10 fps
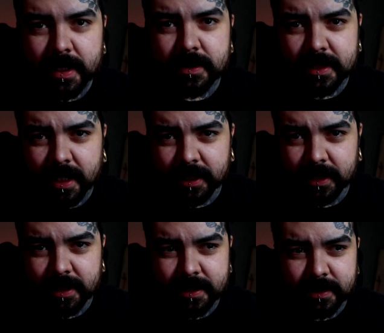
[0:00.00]
And sake
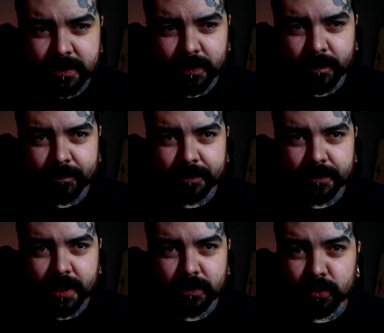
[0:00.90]
is
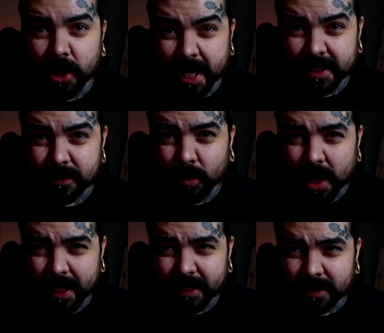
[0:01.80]
rice
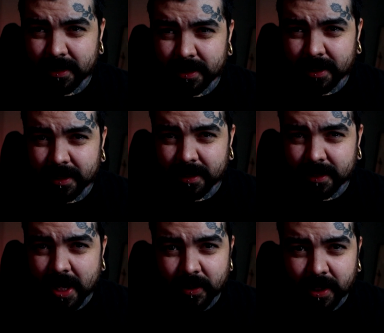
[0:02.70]
wine
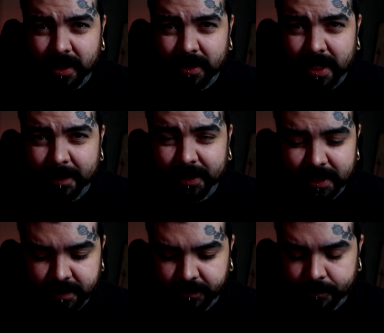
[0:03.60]
alcohol, I
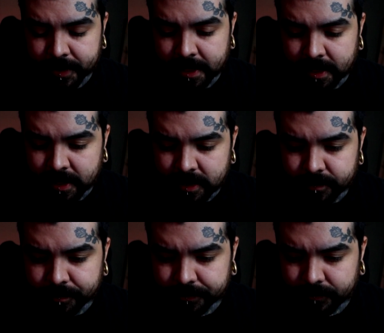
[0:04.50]
believe.
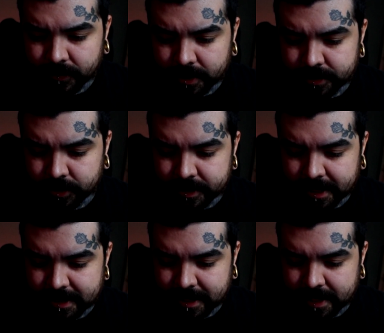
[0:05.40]
So it
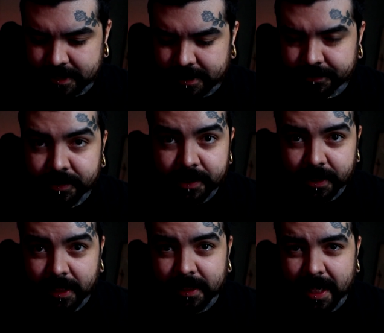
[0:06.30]
tastes kind of different
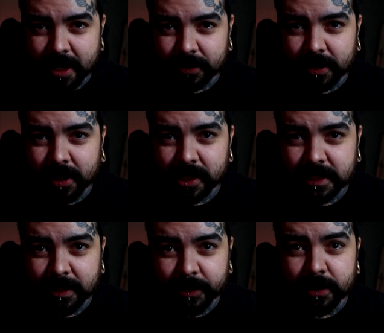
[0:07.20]
than the alcohols
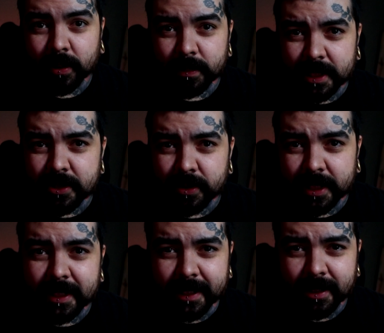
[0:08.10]
that we normally
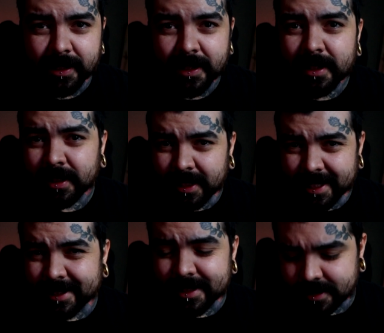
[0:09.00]
drink here
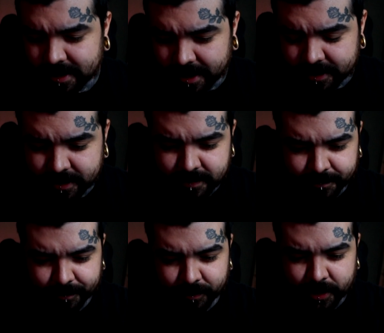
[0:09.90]
in the States.
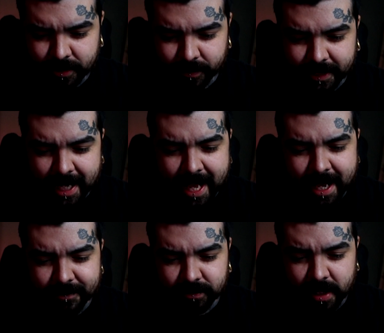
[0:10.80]
We don't really
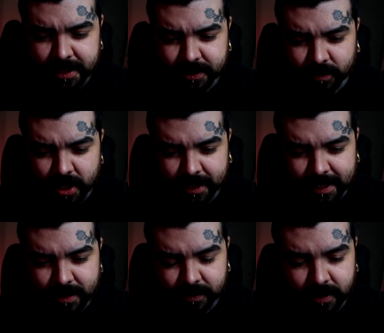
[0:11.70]
have rice wine
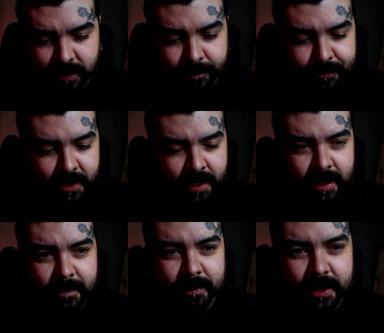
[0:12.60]
alcohol
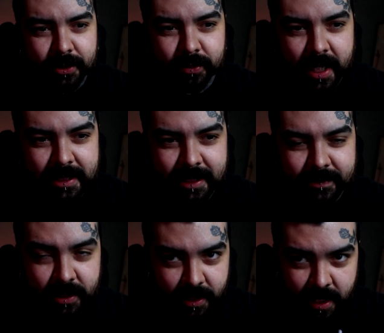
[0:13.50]
but the rice
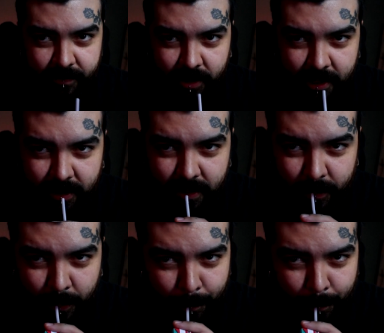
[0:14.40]
gives it kind of like a